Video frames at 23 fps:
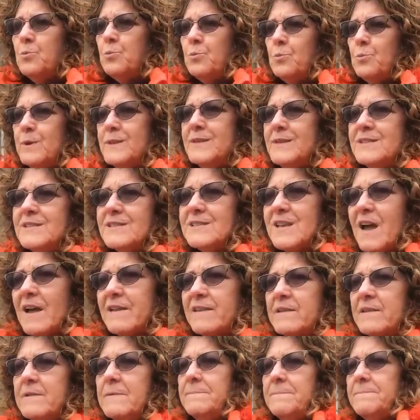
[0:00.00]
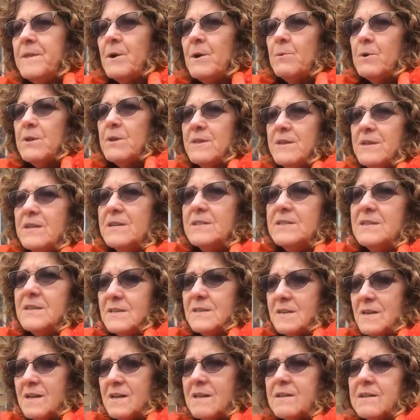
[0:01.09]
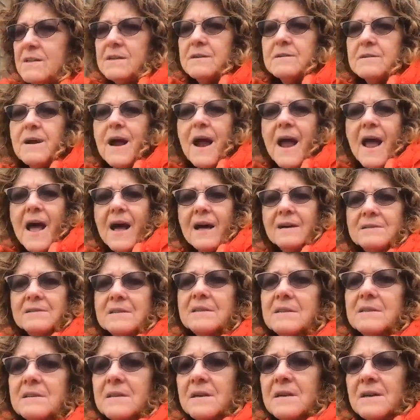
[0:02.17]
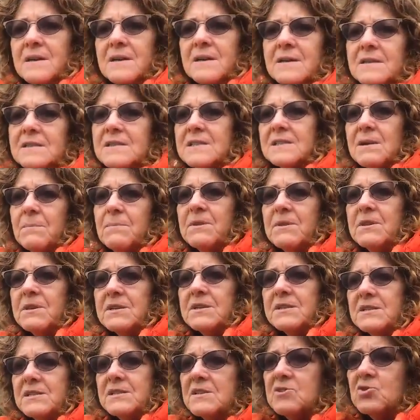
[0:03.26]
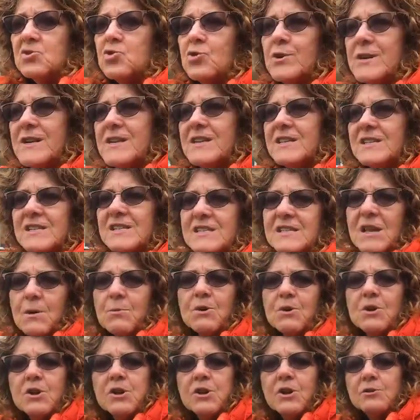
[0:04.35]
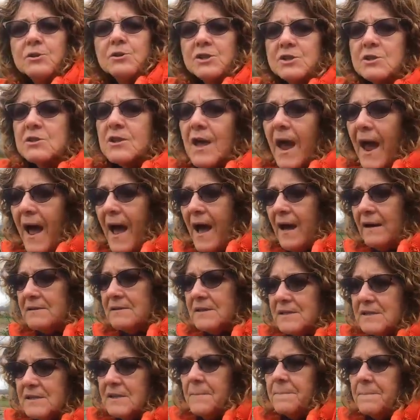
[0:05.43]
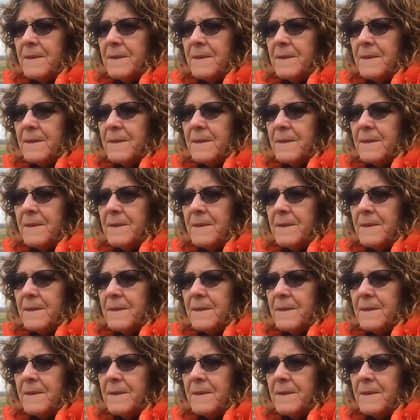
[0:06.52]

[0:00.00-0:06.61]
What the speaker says: We decided that we needed to clear out some of these trees that were close to the house.